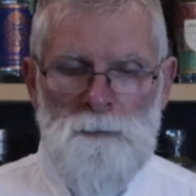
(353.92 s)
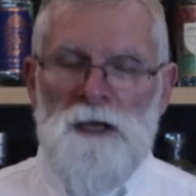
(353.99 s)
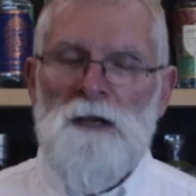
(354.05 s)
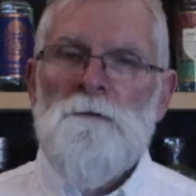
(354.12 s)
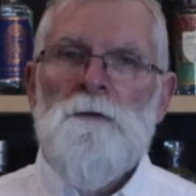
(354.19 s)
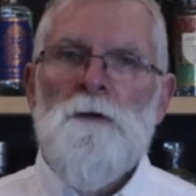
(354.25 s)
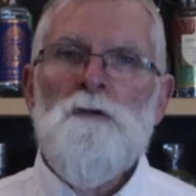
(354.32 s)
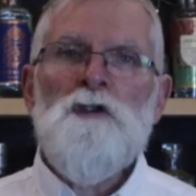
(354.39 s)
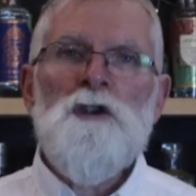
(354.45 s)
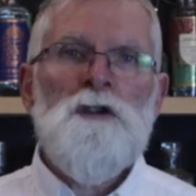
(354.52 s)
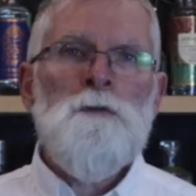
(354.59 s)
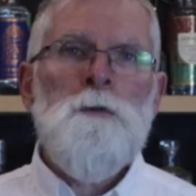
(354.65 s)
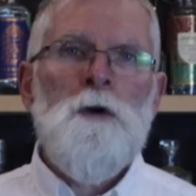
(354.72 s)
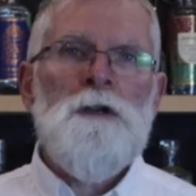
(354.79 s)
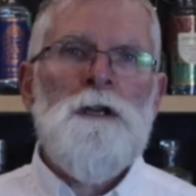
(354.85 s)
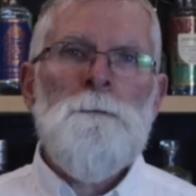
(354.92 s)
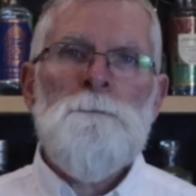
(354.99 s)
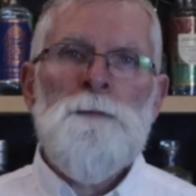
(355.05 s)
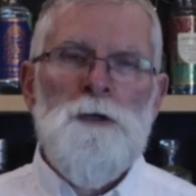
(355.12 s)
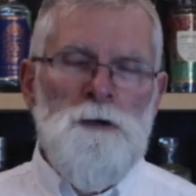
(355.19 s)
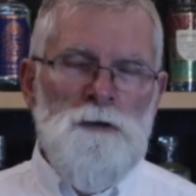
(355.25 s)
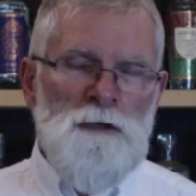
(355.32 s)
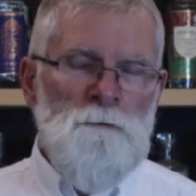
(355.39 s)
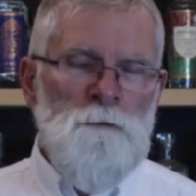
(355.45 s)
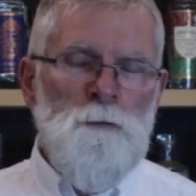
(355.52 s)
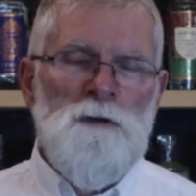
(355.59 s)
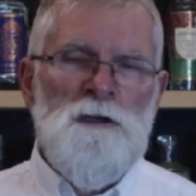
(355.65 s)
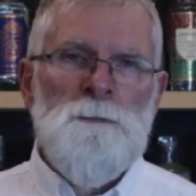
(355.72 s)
but if you just want a beautiful